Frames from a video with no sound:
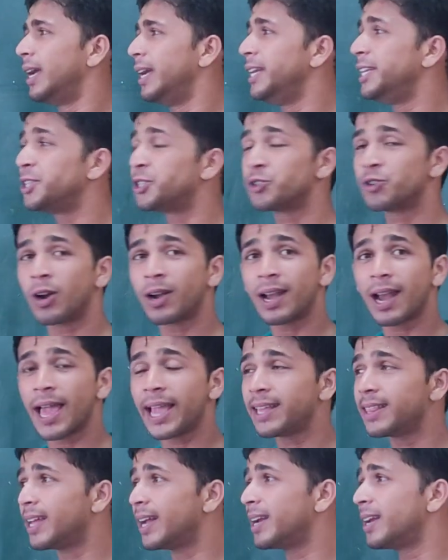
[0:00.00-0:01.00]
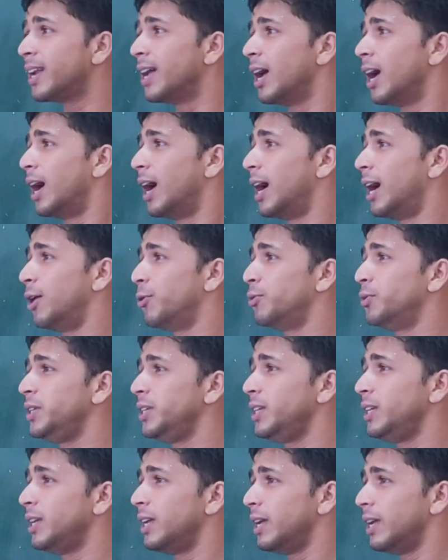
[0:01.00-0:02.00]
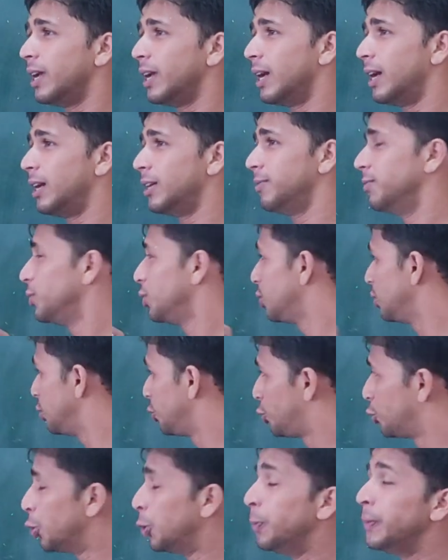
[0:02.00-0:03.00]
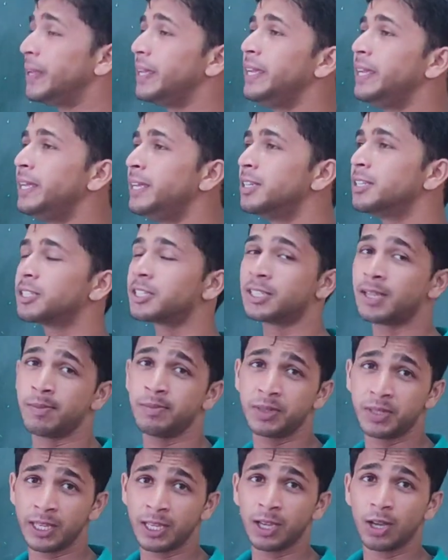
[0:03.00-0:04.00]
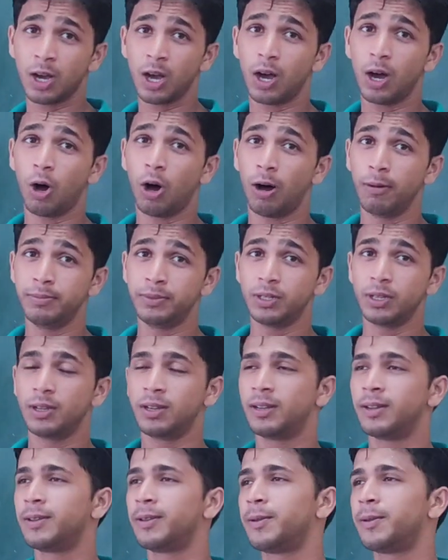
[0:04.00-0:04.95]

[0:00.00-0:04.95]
it is not like that we zoom in something object.